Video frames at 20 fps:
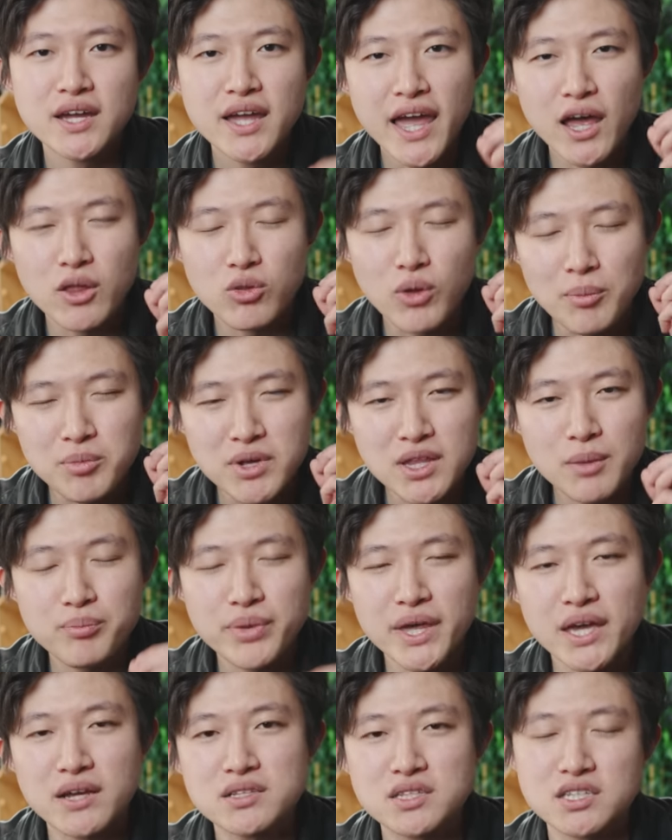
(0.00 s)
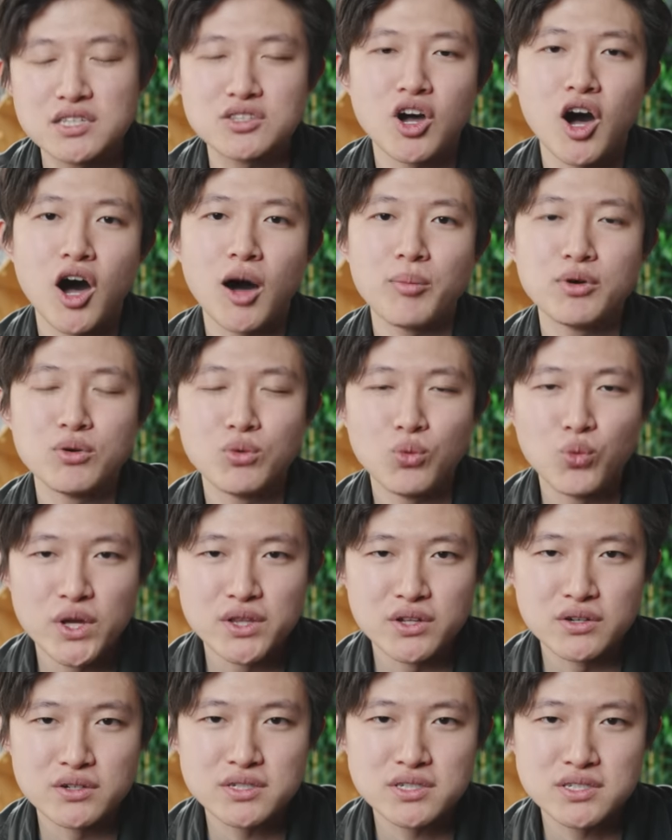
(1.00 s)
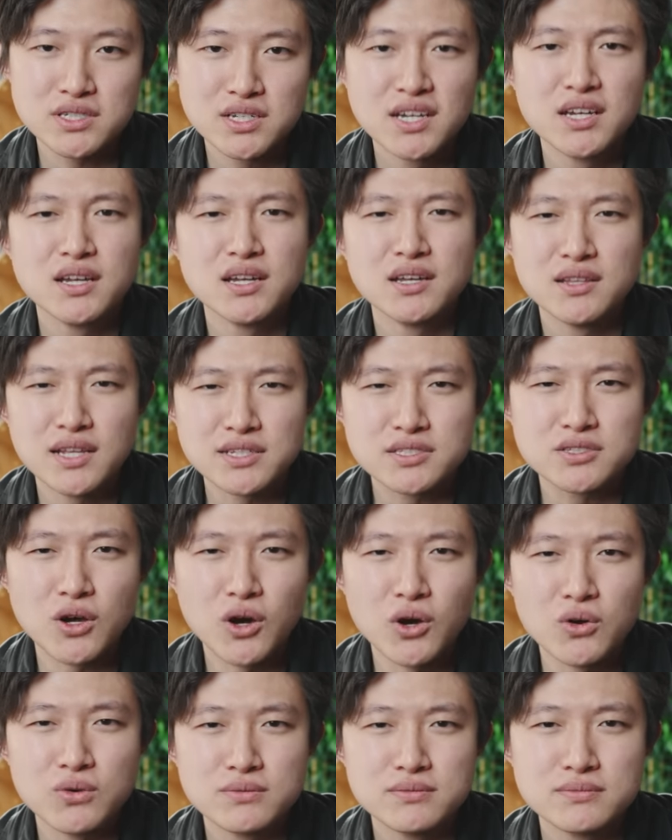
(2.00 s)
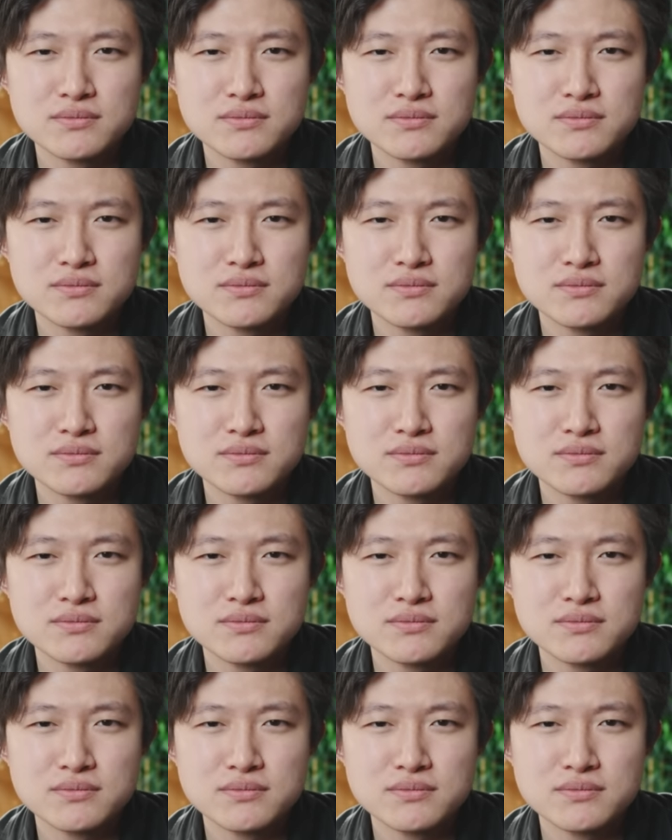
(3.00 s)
and I'm gonna pick the top winners. Let's go.